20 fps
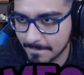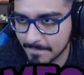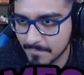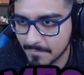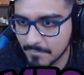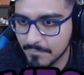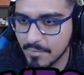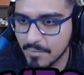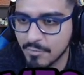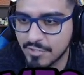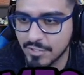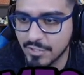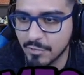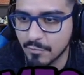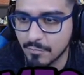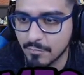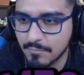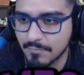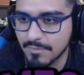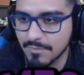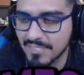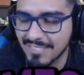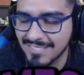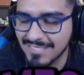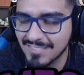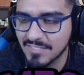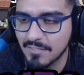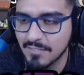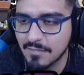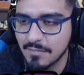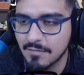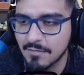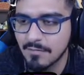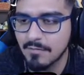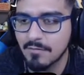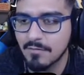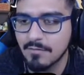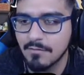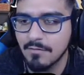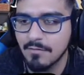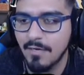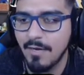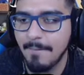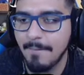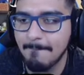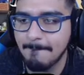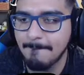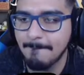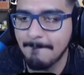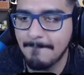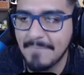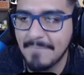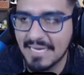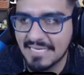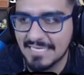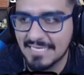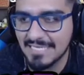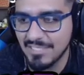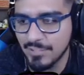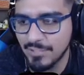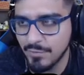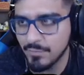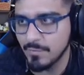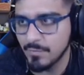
Mewtwo, please. I'm begging you.